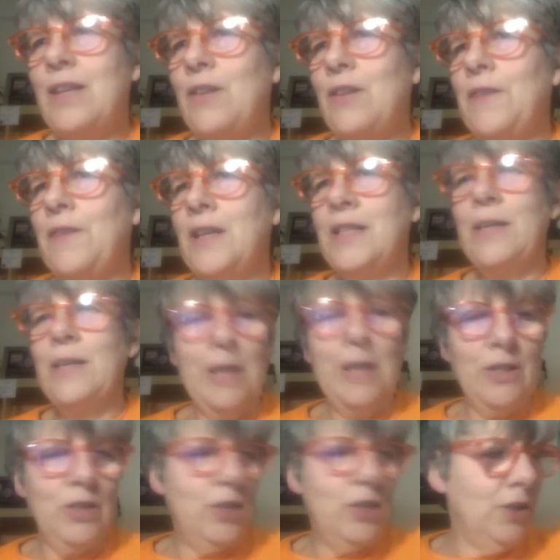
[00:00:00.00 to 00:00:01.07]
first thing we're going
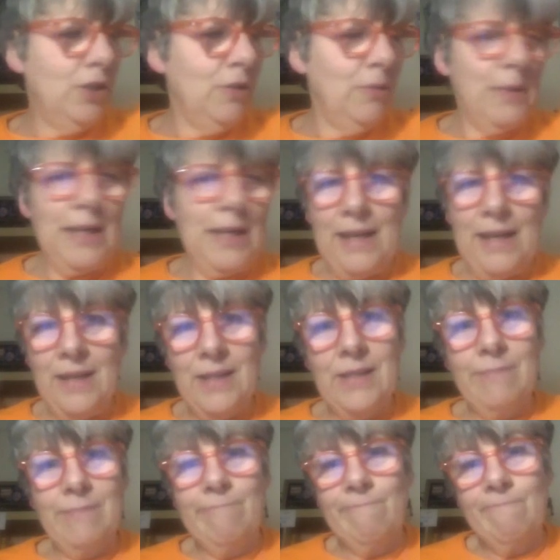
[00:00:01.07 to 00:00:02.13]
to do is